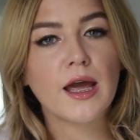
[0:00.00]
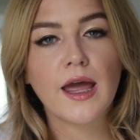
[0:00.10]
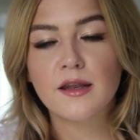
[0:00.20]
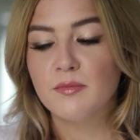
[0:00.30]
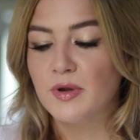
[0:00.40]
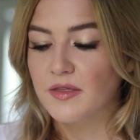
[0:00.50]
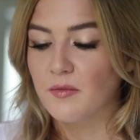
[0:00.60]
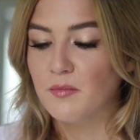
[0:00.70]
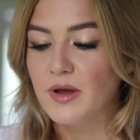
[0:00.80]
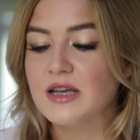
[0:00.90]
I had to pick
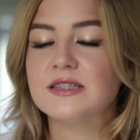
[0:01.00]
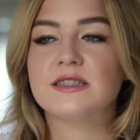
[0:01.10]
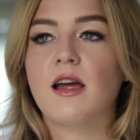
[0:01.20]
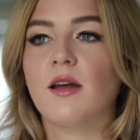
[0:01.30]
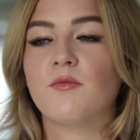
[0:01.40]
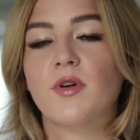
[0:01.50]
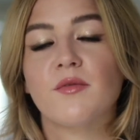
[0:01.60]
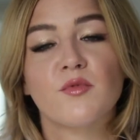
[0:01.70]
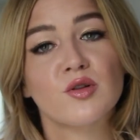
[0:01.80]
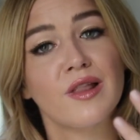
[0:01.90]
the best time
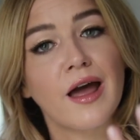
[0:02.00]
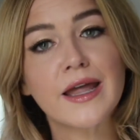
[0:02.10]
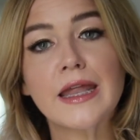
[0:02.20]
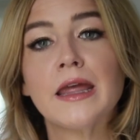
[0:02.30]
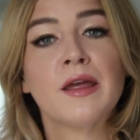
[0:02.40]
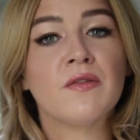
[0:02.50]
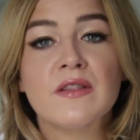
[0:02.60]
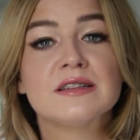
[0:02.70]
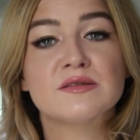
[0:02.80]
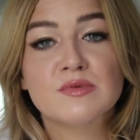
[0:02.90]
frame for lighting, and
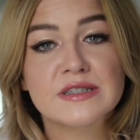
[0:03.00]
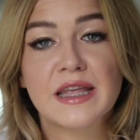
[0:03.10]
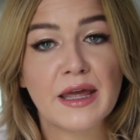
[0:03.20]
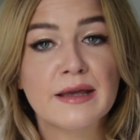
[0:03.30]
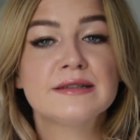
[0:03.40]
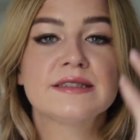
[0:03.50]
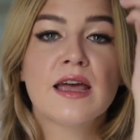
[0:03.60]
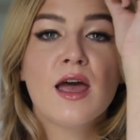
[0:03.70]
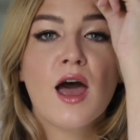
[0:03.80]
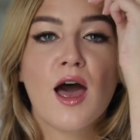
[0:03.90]
this was it.
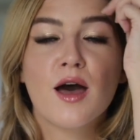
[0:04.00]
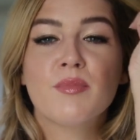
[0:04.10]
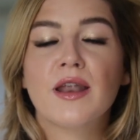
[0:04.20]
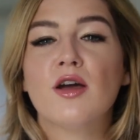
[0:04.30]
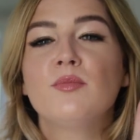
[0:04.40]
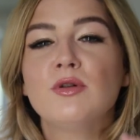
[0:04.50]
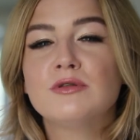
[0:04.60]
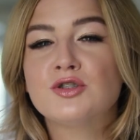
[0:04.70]
Uh, but I hope you